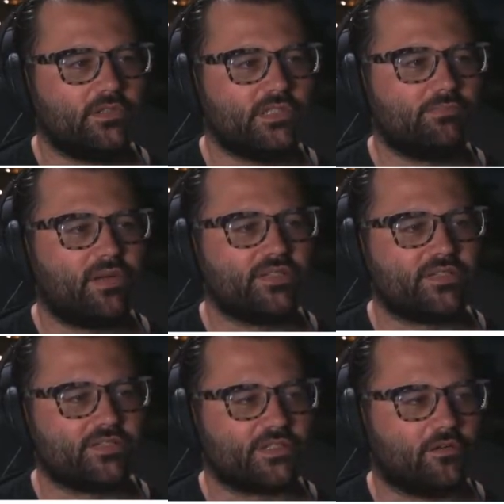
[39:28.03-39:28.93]
Puzzle
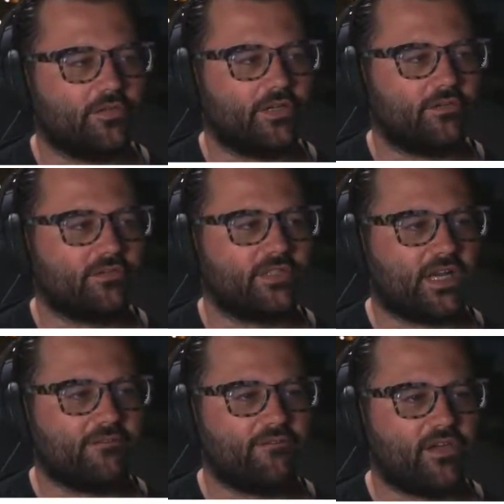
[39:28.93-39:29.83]
solving,
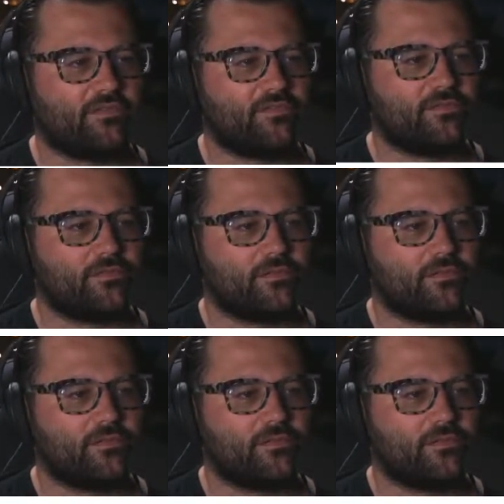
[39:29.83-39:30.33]
dick face.